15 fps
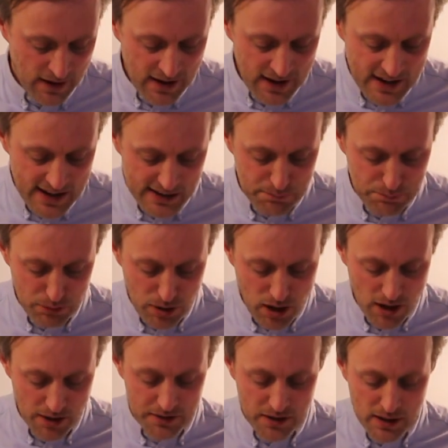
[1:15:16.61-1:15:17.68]
His
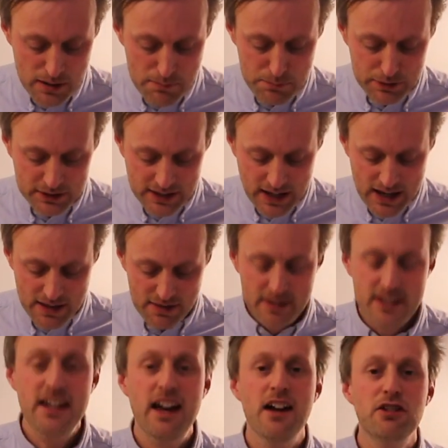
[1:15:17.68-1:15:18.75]
blood began
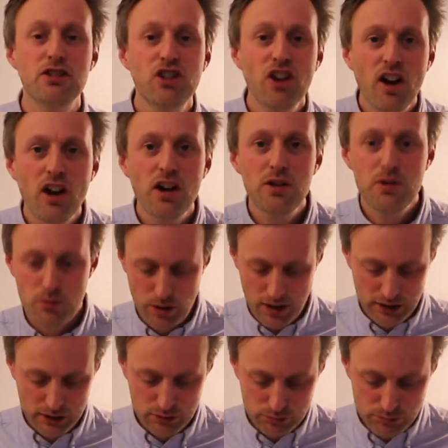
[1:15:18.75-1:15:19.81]
the eternal
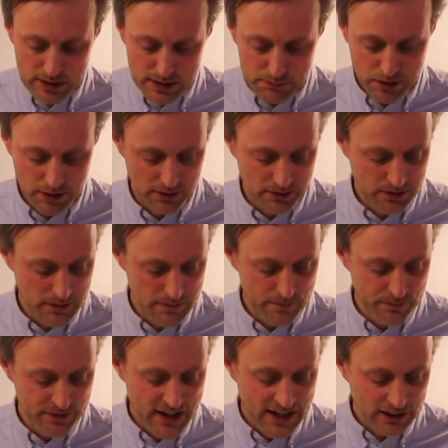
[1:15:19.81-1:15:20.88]
agreement
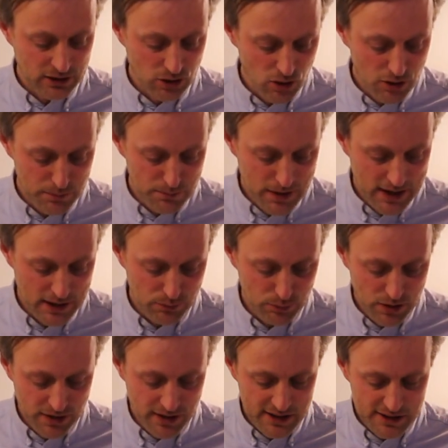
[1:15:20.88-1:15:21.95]
that God made
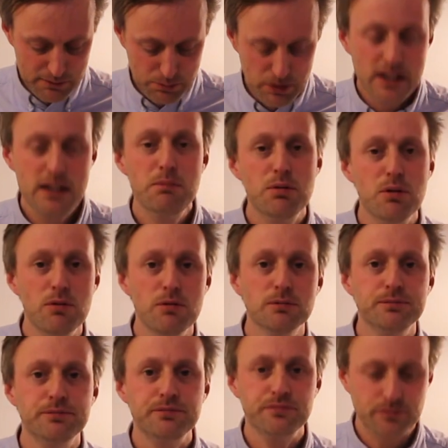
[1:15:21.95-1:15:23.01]
with his people.
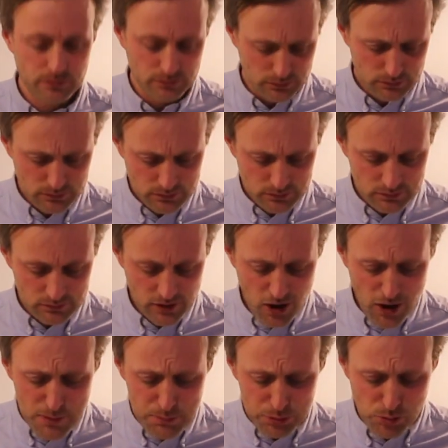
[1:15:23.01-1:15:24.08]

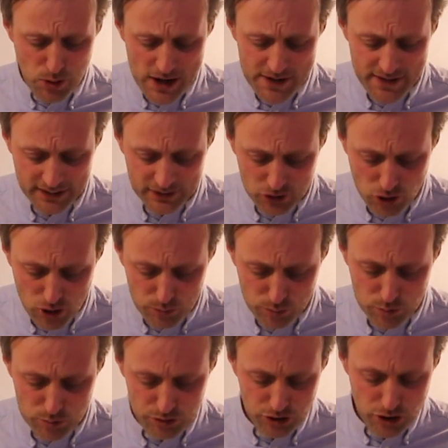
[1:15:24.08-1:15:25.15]
I pray that God
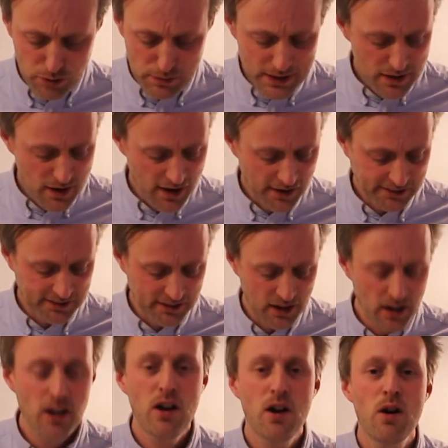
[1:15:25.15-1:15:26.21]
will do in us
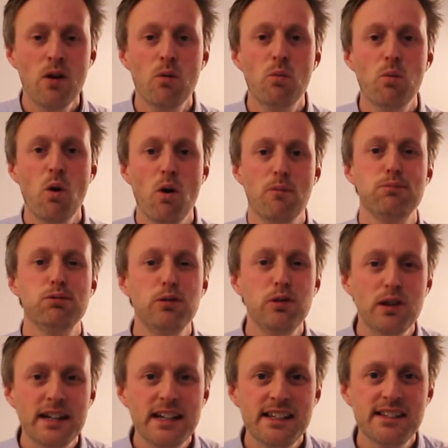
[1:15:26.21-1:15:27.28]
what
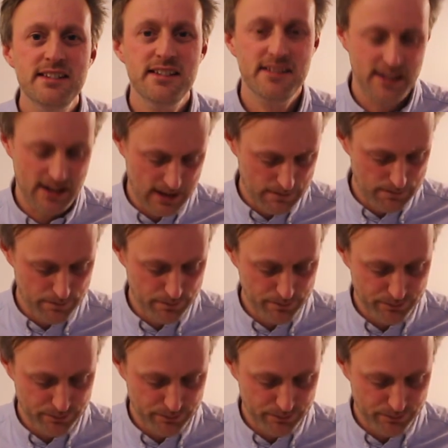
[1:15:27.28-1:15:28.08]
pleases him.